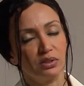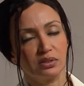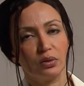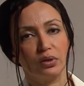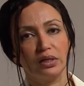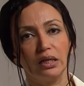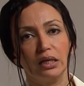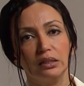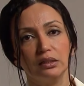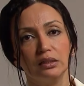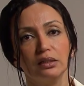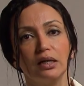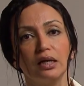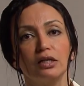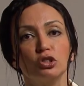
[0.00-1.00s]
or during
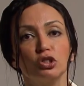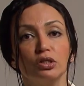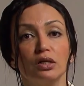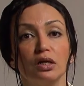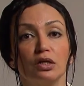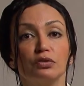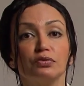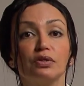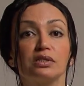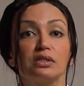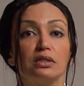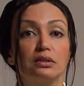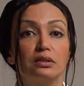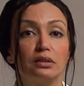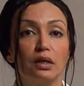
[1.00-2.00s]
the second
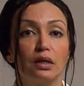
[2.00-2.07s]
pregnancy.